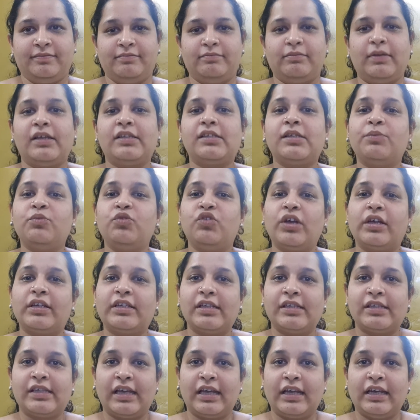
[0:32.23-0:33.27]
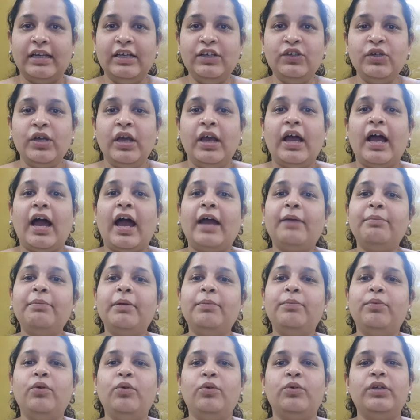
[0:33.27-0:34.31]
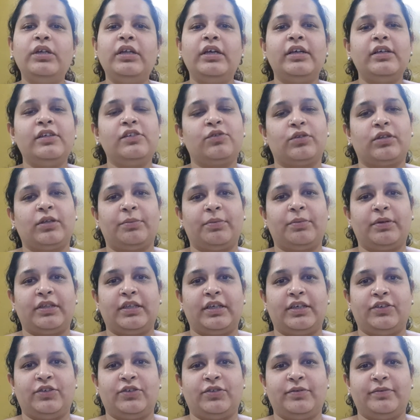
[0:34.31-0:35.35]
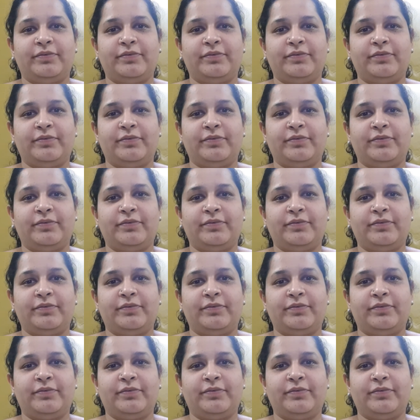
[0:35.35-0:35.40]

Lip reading: My subject is English and my board is Uttar Pradesh.